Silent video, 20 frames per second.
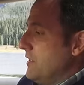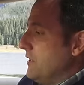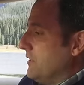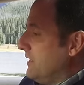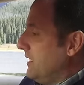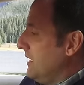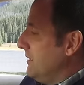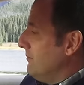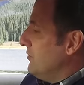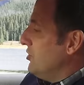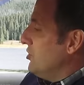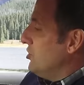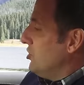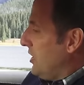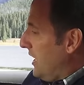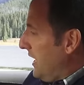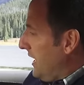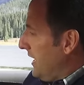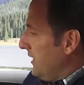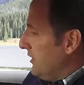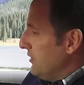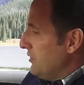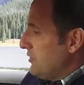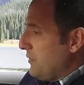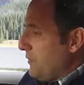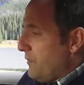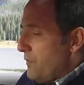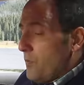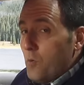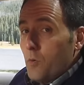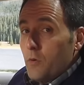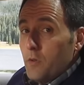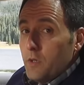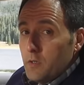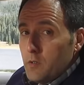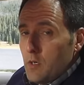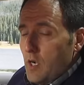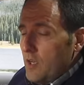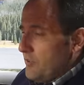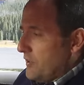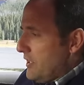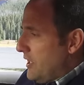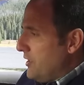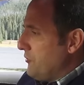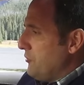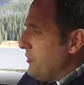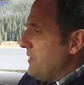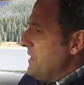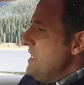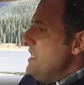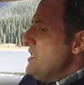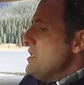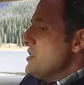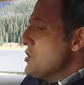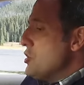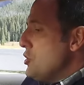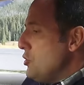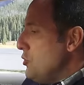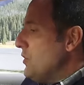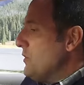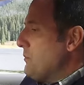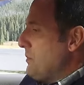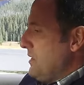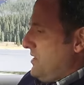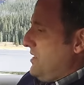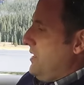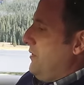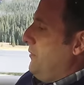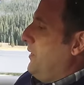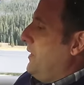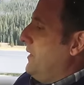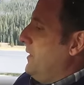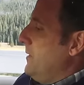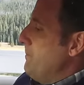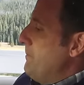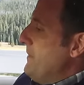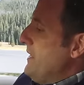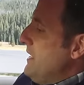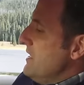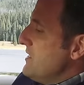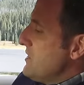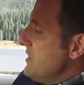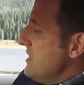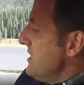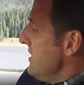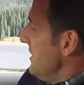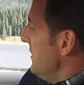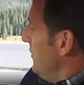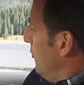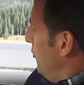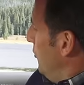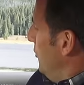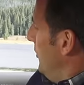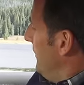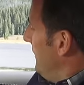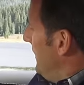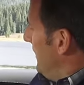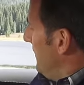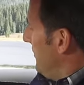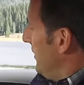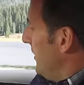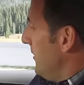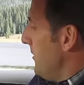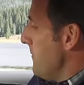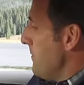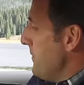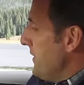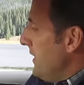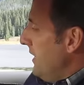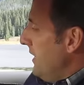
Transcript: and her team changed for the Cross Country, two specifically. So you see the wood that's here?